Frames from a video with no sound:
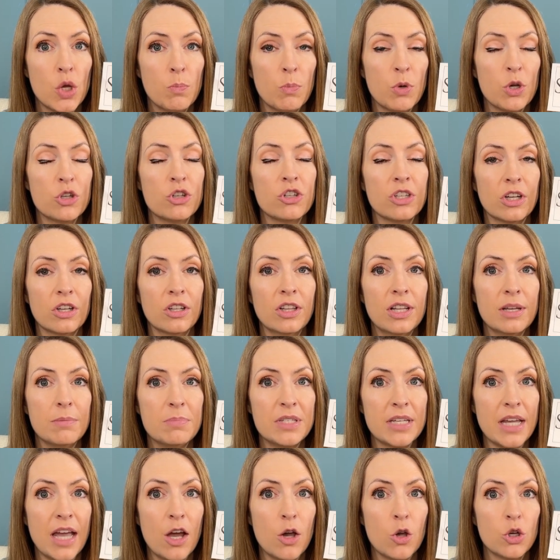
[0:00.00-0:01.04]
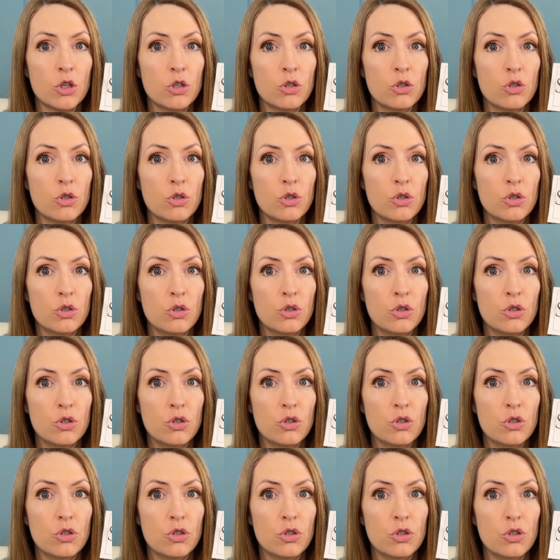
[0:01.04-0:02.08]
push their lips out.
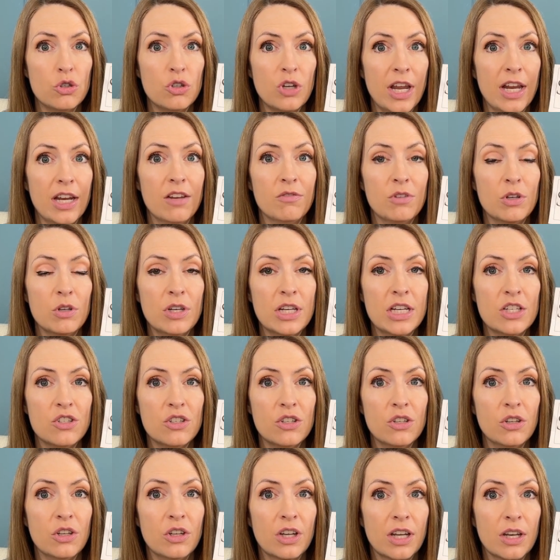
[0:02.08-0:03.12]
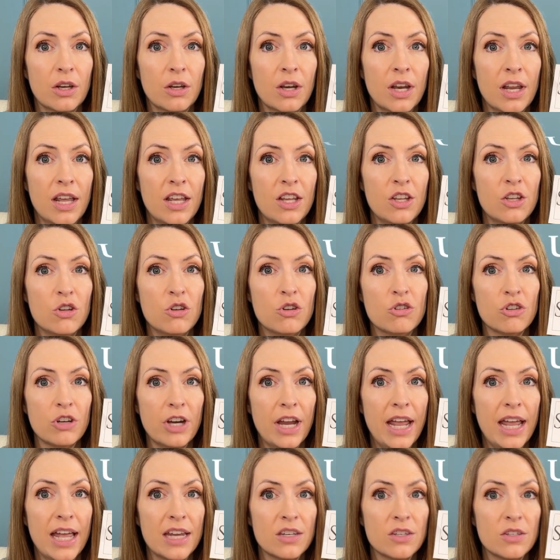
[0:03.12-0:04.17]
Shh. And if you need to, you can use your
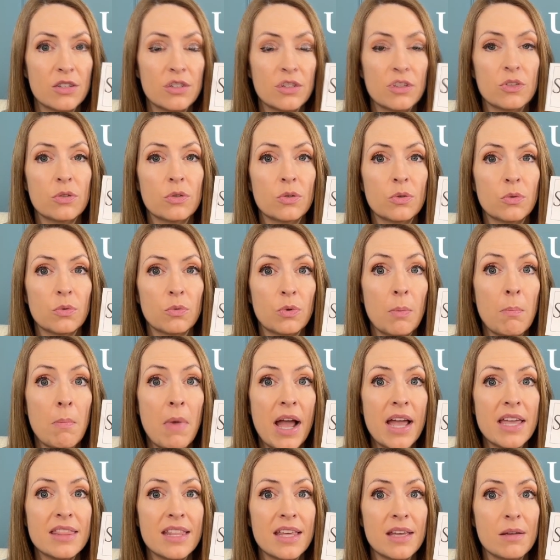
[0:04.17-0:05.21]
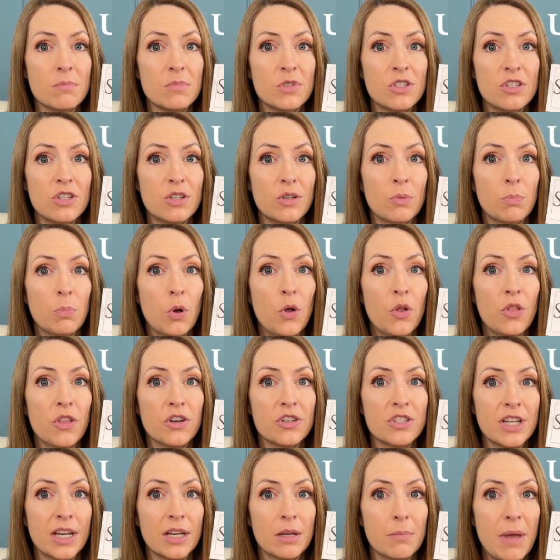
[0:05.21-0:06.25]
hand to remind them to pull their
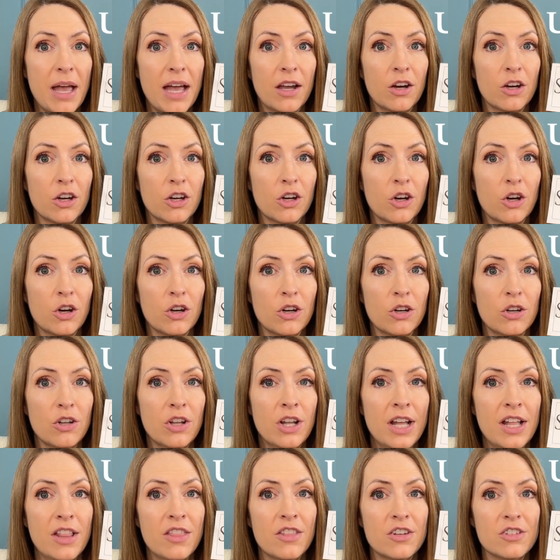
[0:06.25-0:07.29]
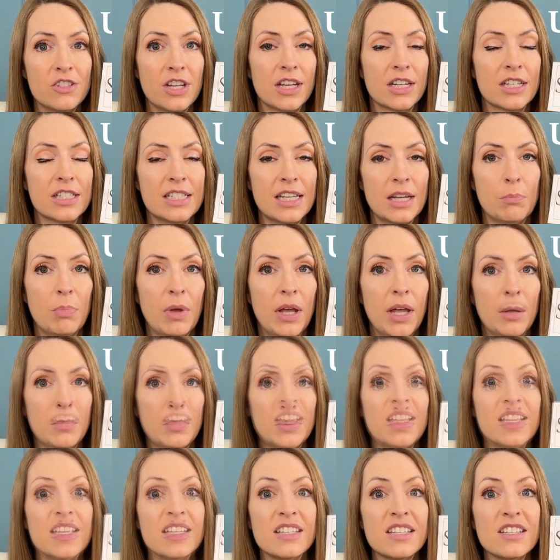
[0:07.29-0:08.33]
tongue back or curl their tongue tip up.
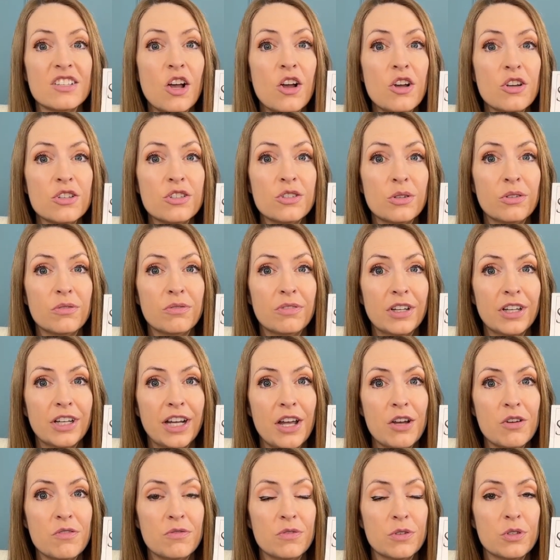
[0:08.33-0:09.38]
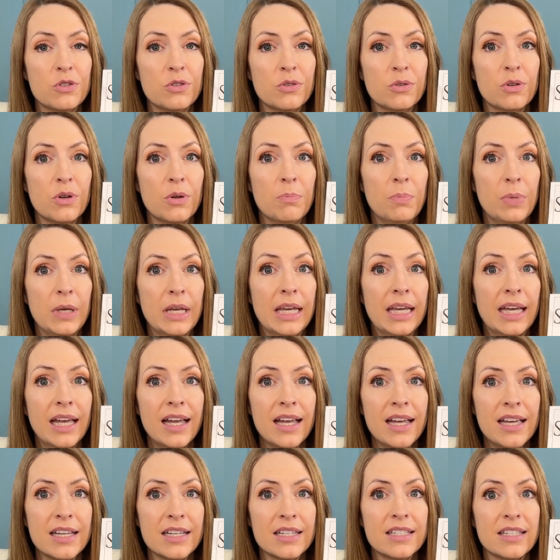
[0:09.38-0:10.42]
This is also a very helpful tool
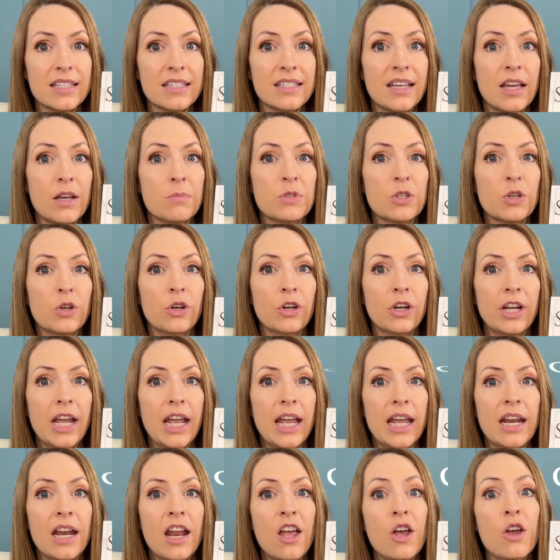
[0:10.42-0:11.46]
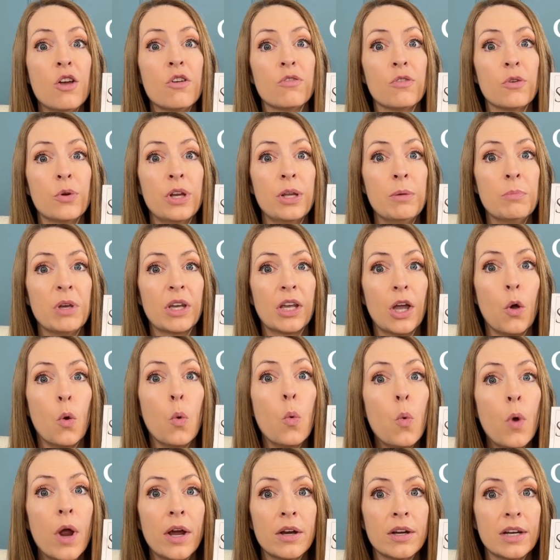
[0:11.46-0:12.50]
because this helps create phonemic
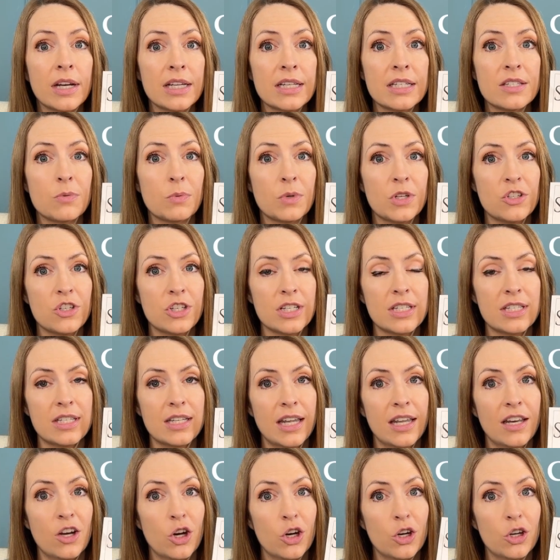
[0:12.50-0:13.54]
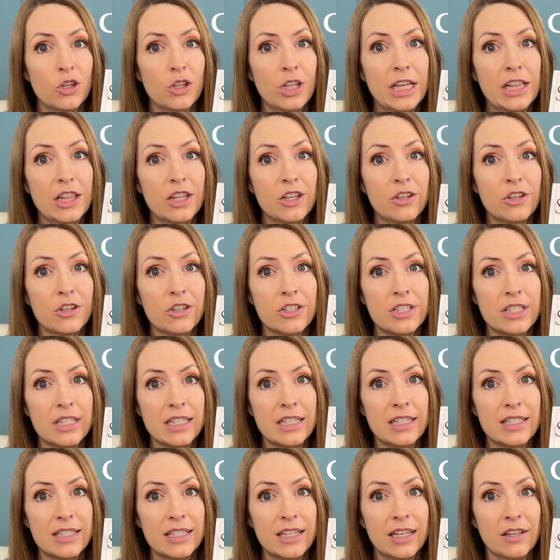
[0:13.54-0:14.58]
awareness, which is an early
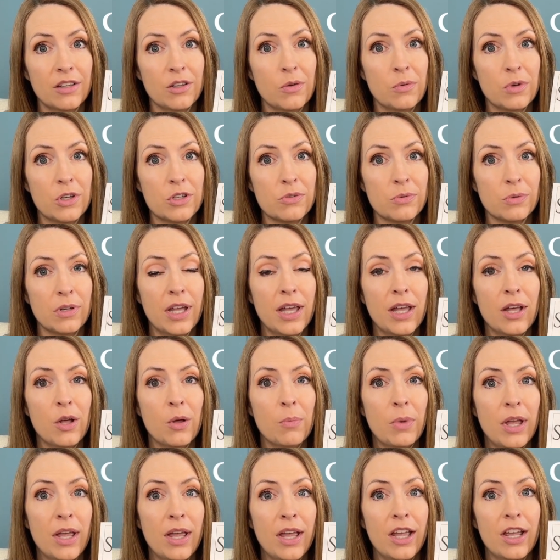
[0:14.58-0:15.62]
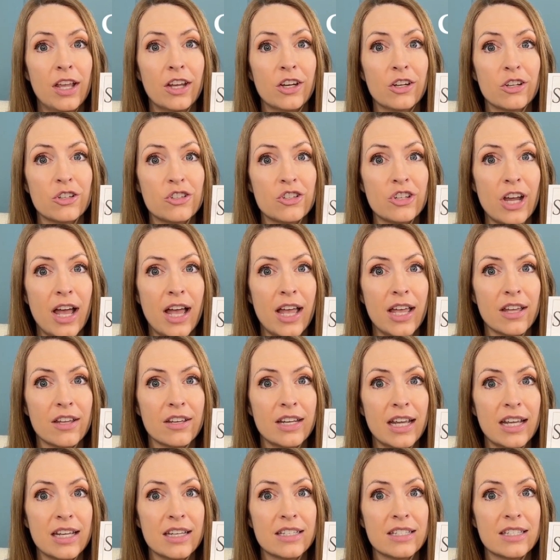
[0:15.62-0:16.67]
literacy skill, which will help your
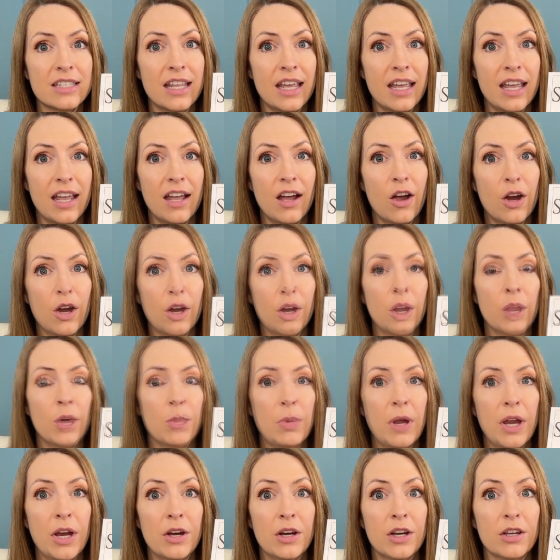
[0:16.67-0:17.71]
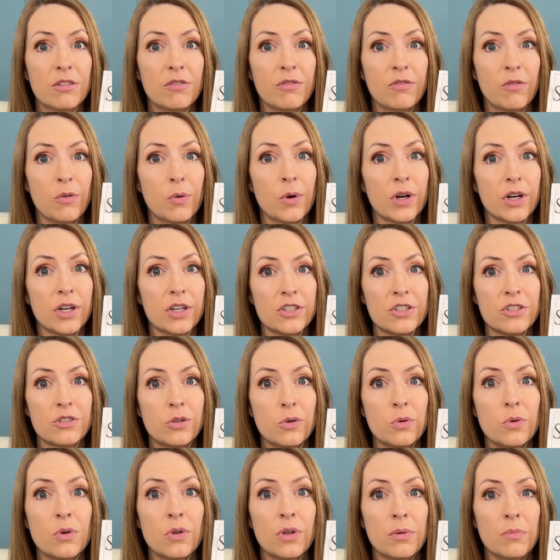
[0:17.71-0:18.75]
child as they are preparing for
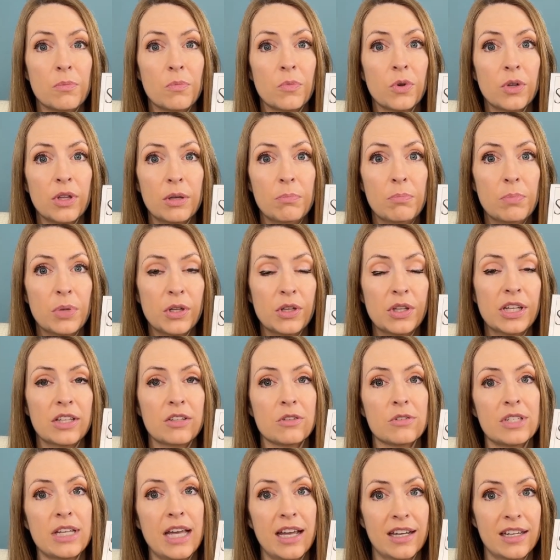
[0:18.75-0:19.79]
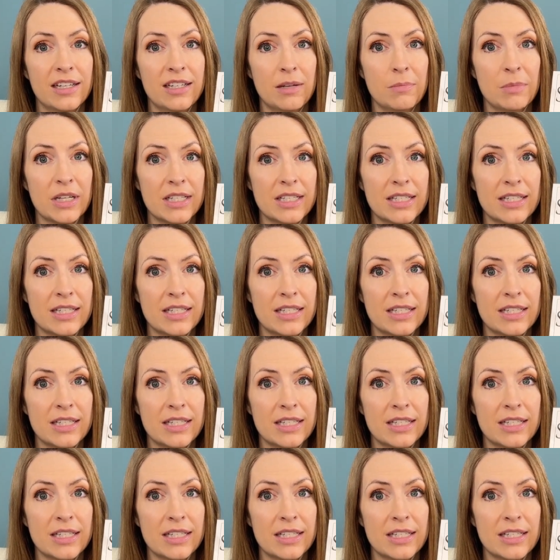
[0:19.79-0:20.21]
school and really building those academic